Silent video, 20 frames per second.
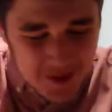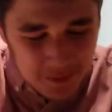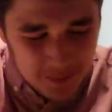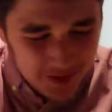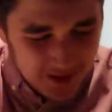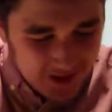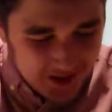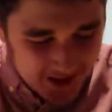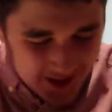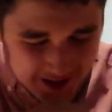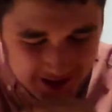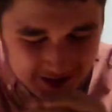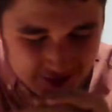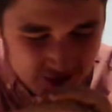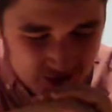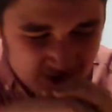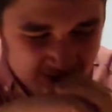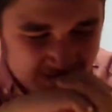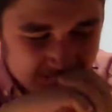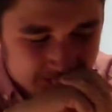But uh,
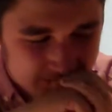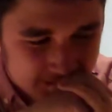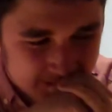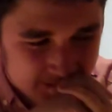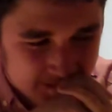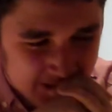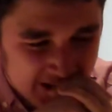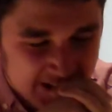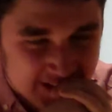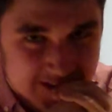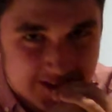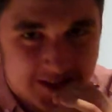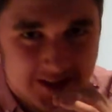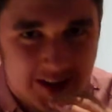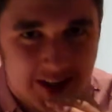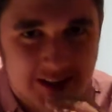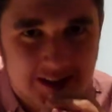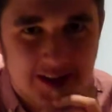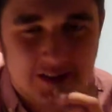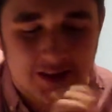that
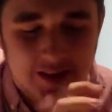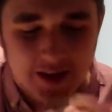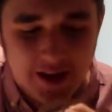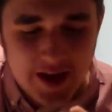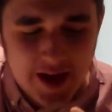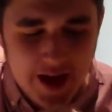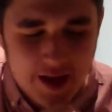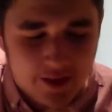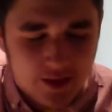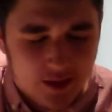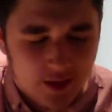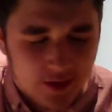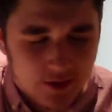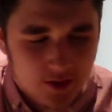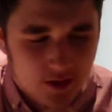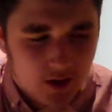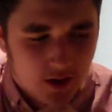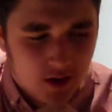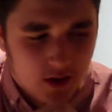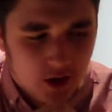scene at the end
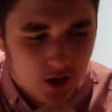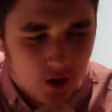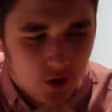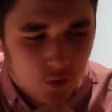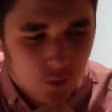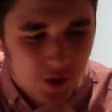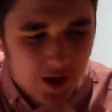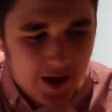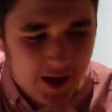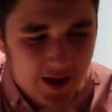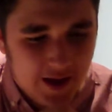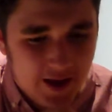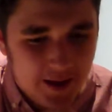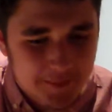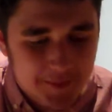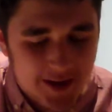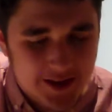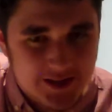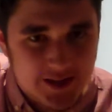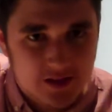where
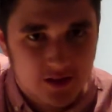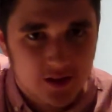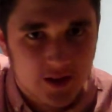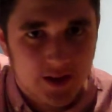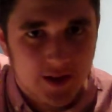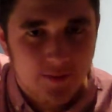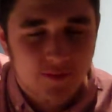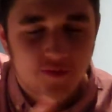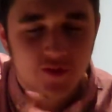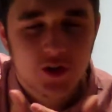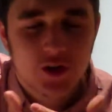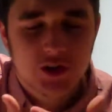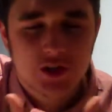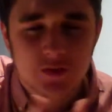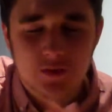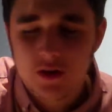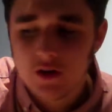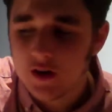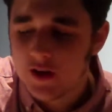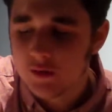basically, first
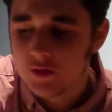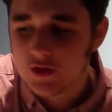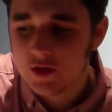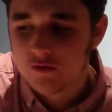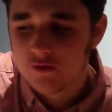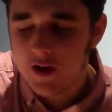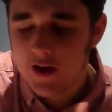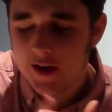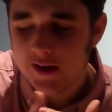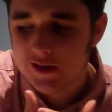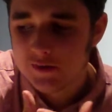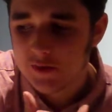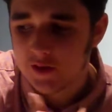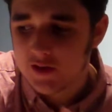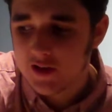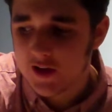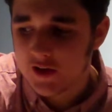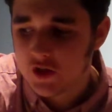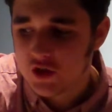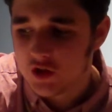of all, it was a great
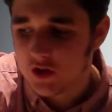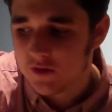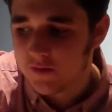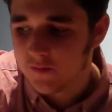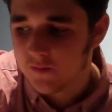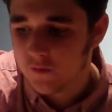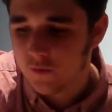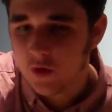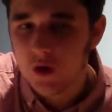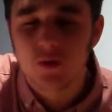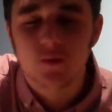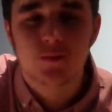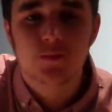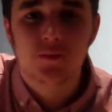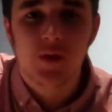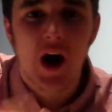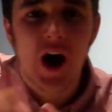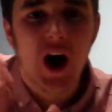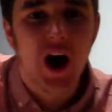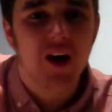explanation, well,
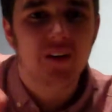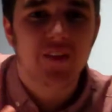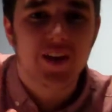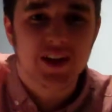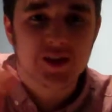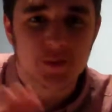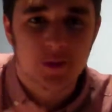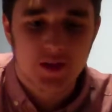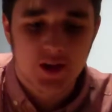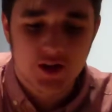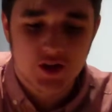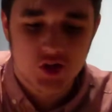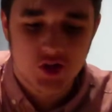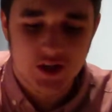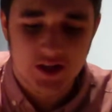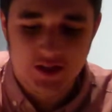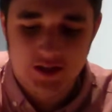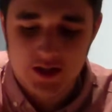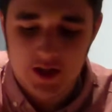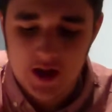half explanation
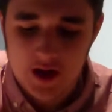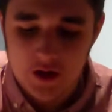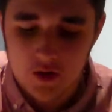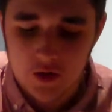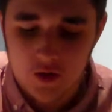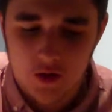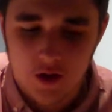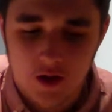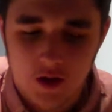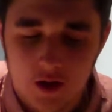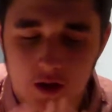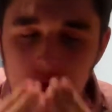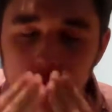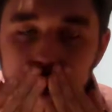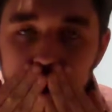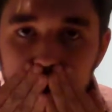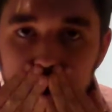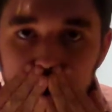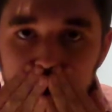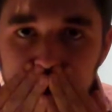as to how uh,
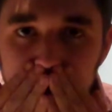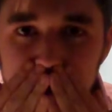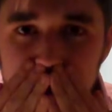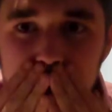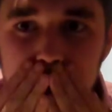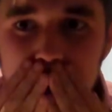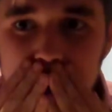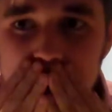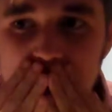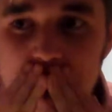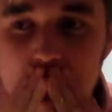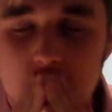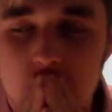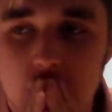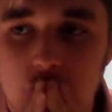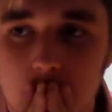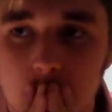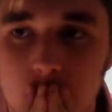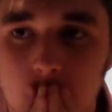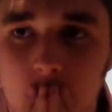who the woman in the
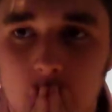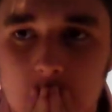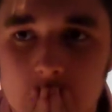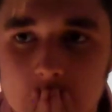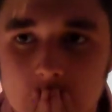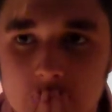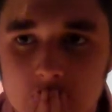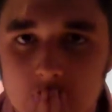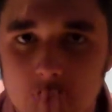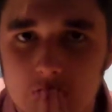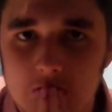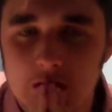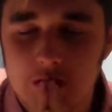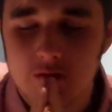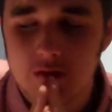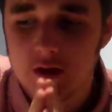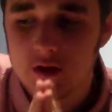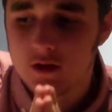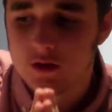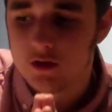shop was
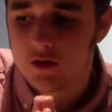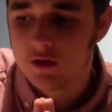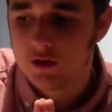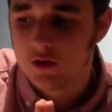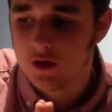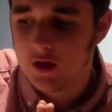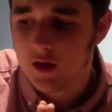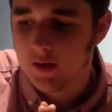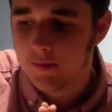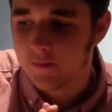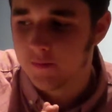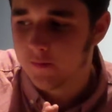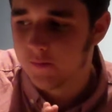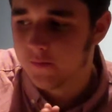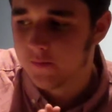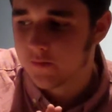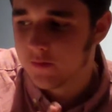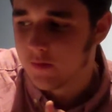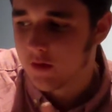whenever um,